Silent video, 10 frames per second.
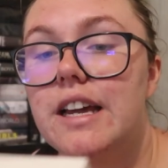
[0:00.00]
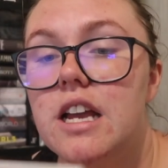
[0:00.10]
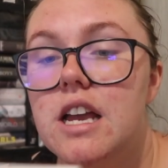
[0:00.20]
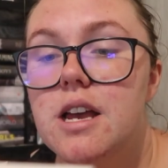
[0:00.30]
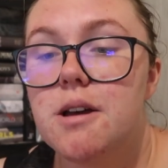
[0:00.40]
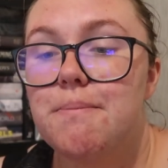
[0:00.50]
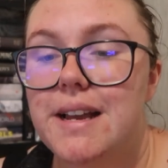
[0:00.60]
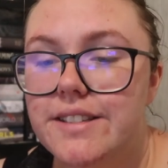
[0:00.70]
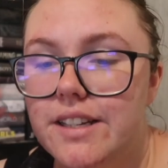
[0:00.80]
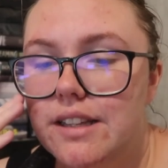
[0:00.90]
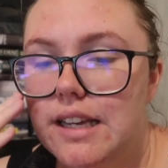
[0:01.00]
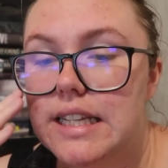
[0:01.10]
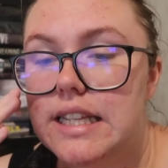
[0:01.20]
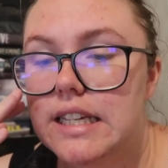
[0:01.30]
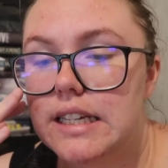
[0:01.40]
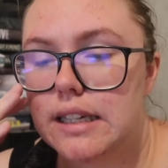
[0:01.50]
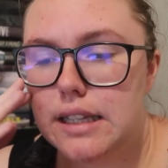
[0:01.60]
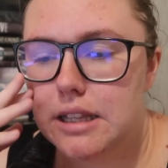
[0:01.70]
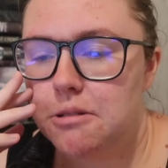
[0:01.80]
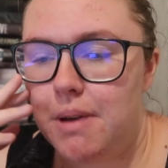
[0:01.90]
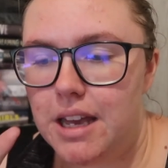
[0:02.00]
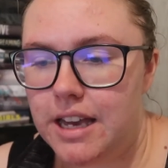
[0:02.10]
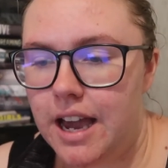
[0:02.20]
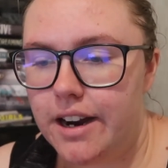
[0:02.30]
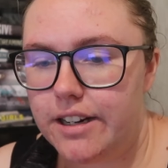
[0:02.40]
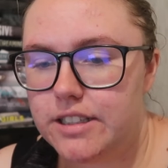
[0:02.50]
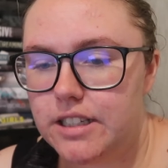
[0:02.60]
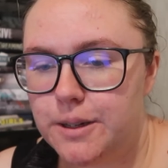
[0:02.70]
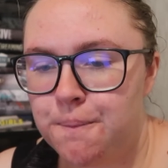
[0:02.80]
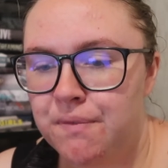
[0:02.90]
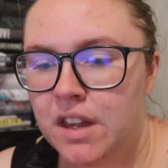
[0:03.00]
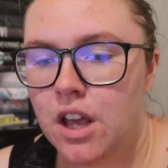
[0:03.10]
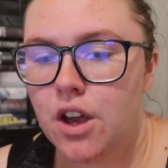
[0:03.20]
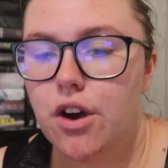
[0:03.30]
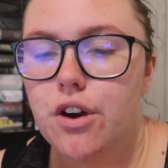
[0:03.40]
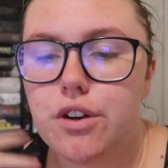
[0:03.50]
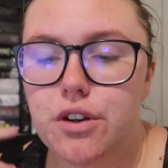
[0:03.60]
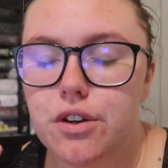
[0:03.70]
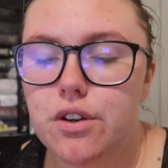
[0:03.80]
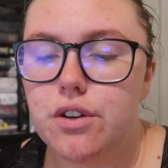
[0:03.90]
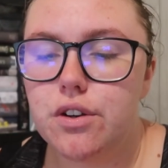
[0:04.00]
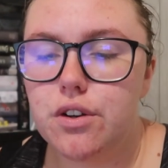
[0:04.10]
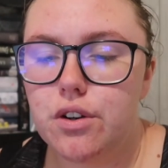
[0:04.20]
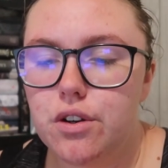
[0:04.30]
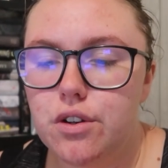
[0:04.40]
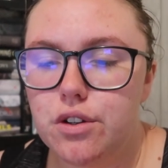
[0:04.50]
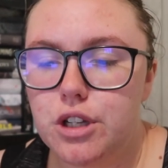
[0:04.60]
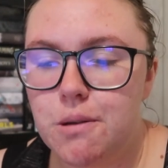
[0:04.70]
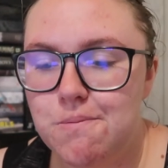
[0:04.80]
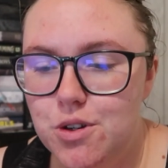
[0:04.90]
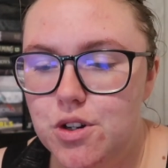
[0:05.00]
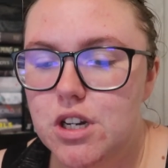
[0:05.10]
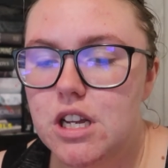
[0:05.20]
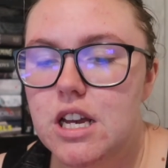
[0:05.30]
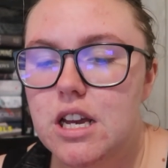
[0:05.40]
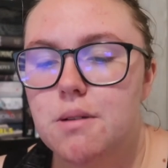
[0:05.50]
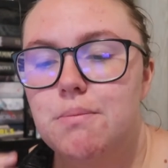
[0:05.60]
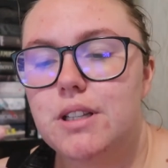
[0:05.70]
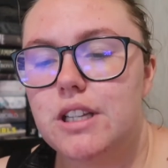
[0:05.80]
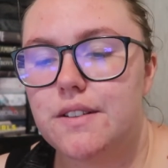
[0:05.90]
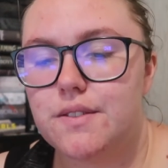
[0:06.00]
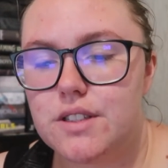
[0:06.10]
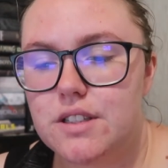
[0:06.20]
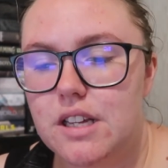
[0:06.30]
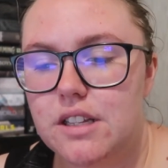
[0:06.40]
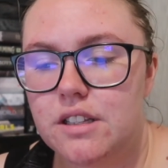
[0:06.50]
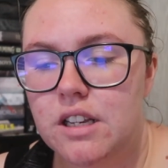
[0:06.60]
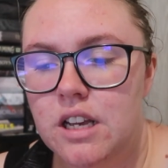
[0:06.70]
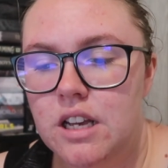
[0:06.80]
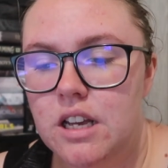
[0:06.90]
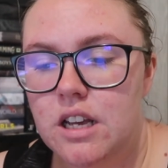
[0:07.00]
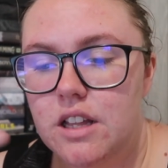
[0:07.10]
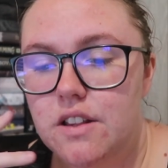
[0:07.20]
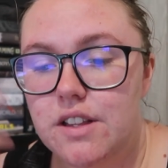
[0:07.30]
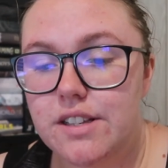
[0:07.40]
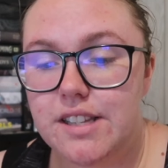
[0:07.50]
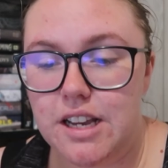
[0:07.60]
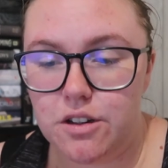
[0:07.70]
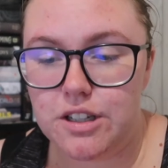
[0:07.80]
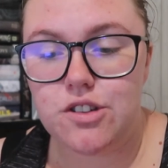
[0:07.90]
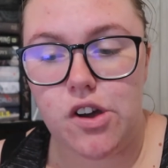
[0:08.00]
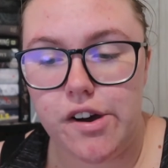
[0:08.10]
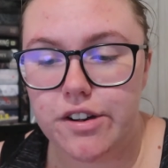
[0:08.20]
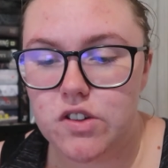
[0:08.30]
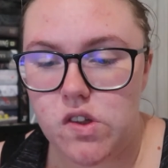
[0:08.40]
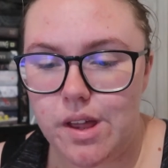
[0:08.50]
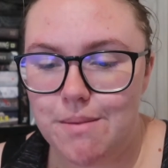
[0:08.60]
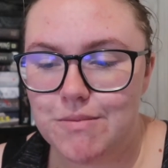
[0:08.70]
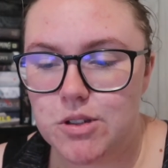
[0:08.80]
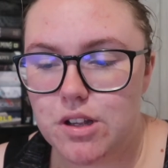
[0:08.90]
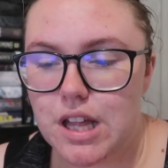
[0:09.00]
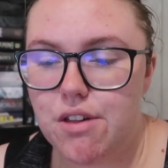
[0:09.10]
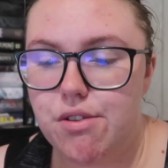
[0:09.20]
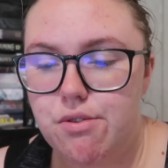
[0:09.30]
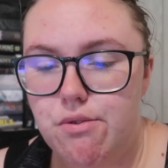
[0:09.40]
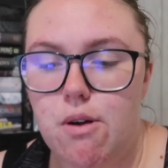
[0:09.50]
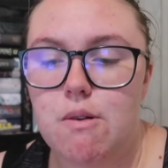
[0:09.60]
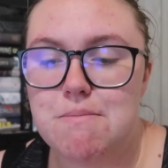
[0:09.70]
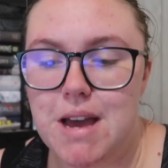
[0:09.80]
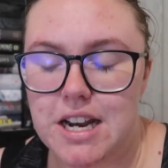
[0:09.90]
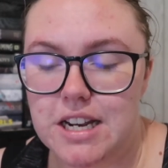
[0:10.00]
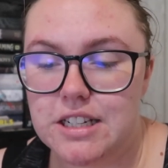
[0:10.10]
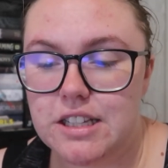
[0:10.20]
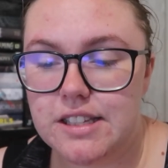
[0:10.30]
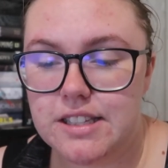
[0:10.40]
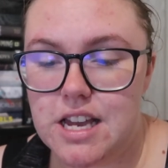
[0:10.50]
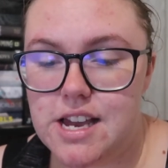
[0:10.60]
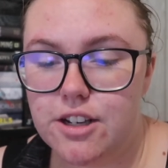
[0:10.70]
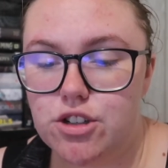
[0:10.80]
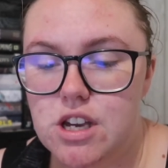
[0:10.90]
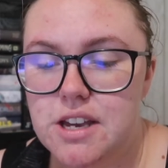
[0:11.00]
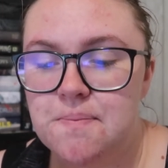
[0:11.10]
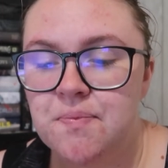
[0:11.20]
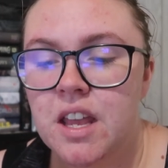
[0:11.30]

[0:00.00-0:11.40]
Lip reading: it. Basically, I think the main character, her community believes that the sea god has cursed them, so they throw a maiden into the sea each year,